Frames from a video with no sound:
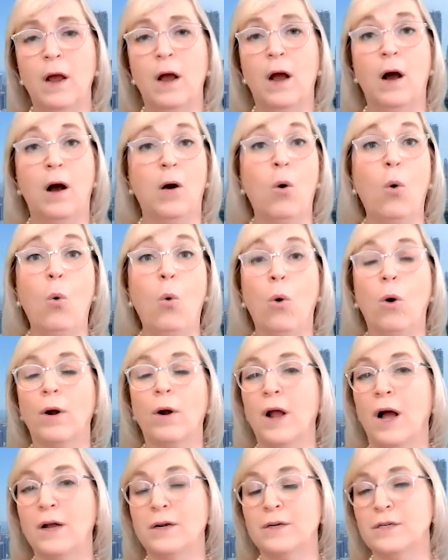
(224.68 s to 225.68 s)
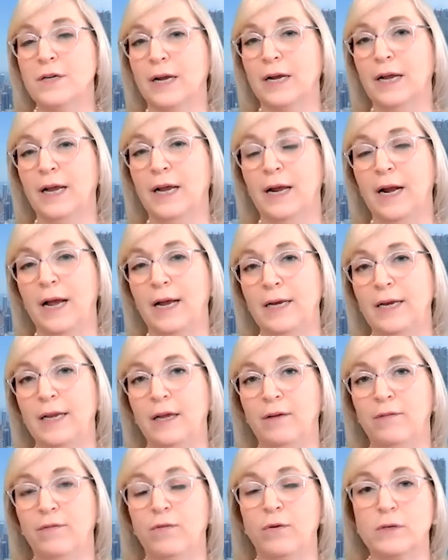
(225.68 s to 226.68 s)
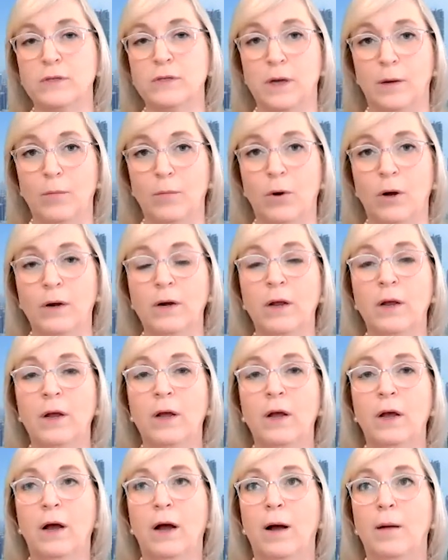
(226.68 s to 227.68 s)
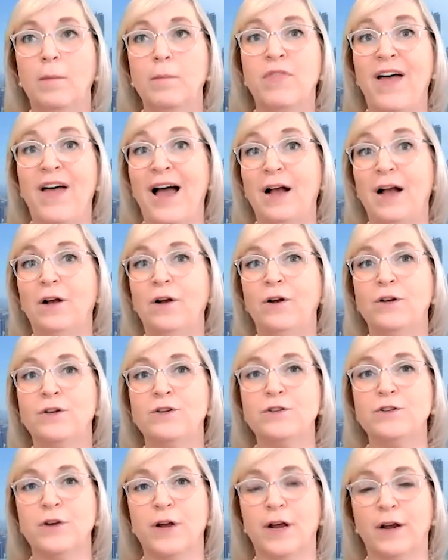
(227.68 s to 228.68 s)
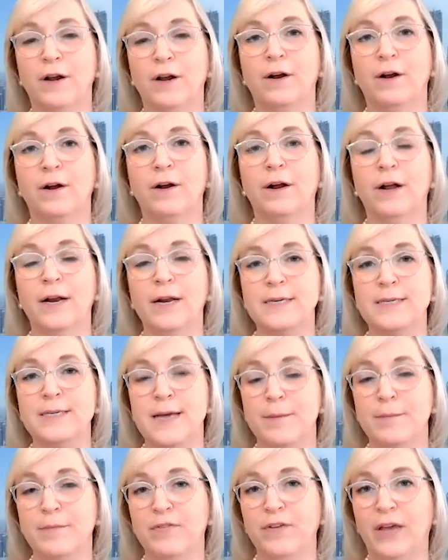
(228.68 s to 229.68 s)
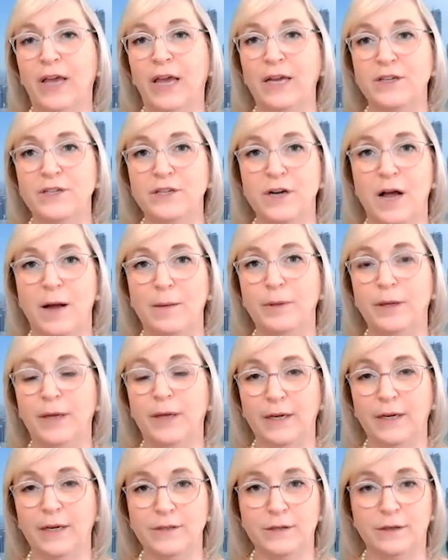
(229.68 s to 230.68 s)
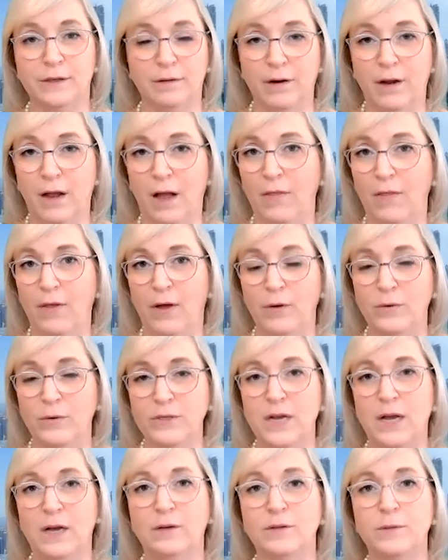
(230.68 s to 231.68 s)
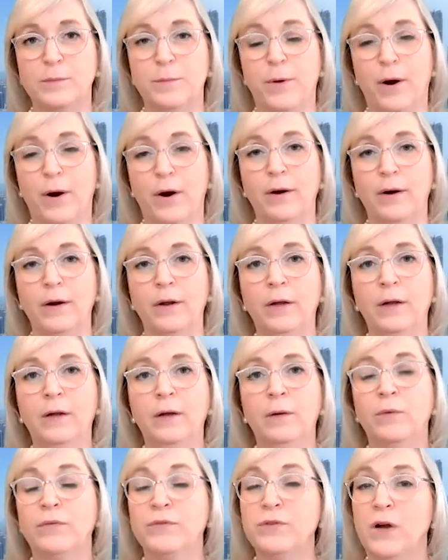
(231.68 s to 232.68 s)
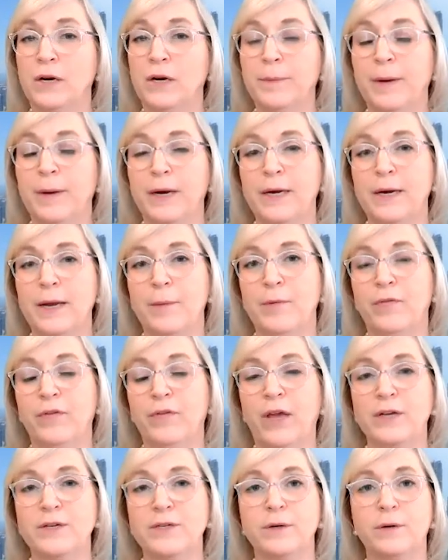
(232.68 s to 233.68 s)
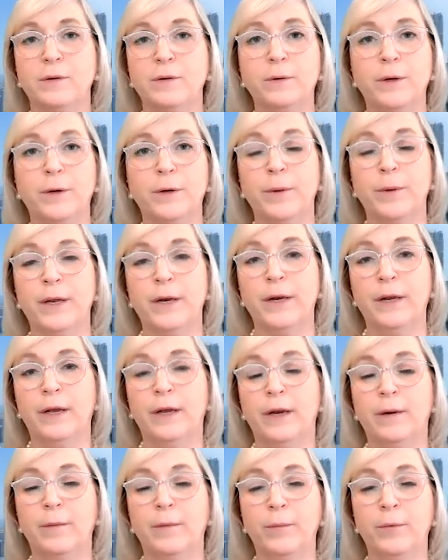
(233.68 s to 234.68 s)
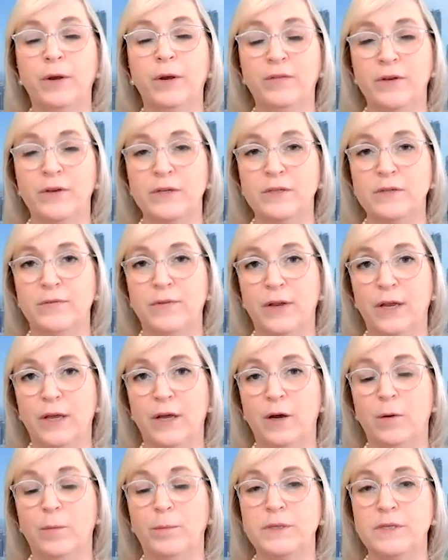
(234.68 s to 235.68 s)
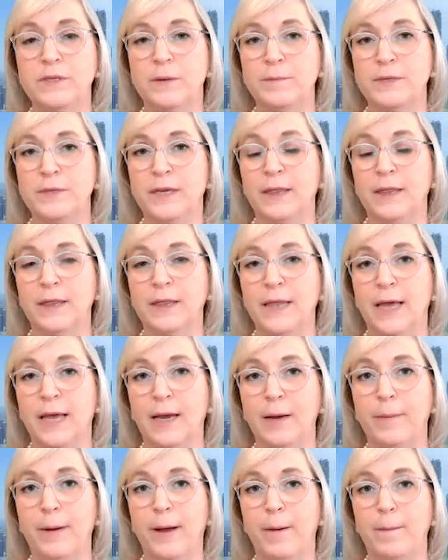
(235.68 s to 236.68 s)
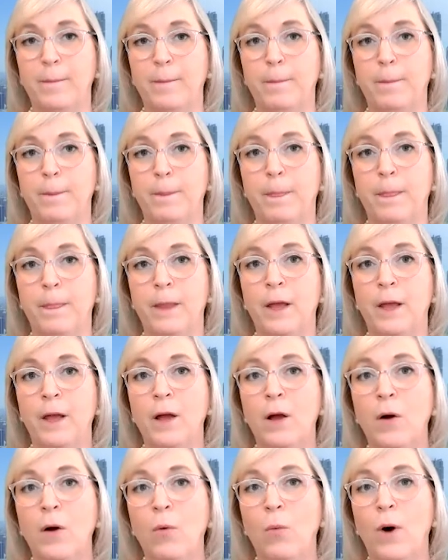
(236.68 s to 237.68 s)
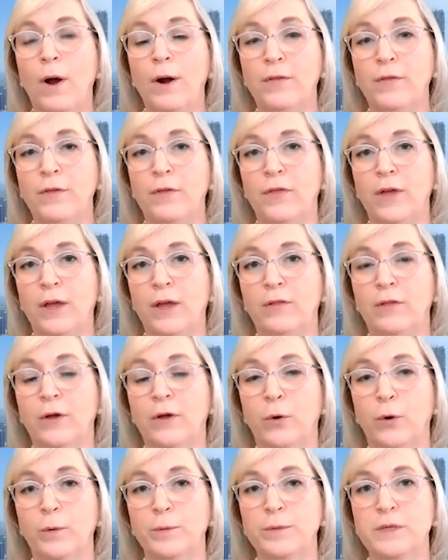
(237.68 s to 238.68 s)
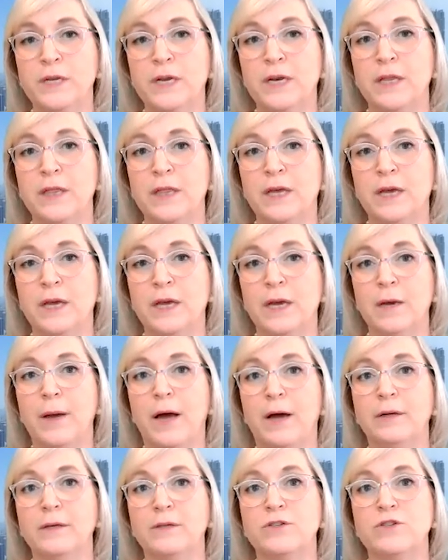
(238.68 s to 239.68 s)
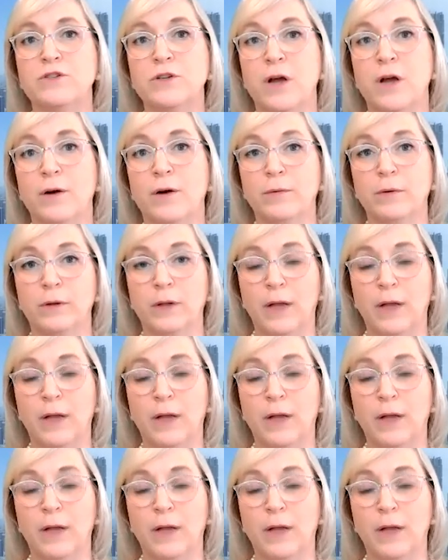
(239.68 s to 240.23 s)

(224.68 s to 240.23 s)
or not checking an ID for someone, that could trigger an indemnification obligation on the hotel's part. We've talked about indemnification a little bit in previous video, but something to think about. One of the things that groups need to think about is general